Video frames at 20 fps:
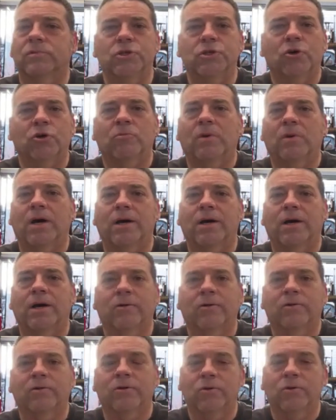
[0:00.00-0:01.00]
Joe
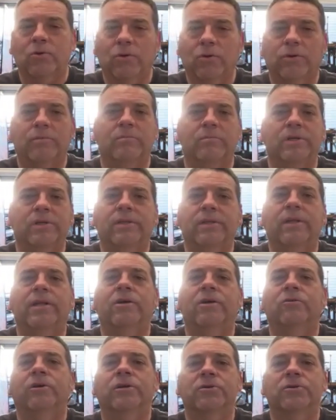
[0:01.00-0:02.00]
Amato, cool, but they
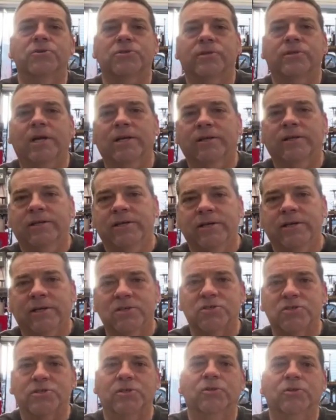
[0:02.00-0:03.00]
don't understand that you can
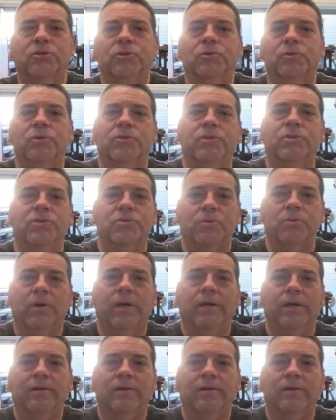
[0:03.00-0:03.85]
still do it this way.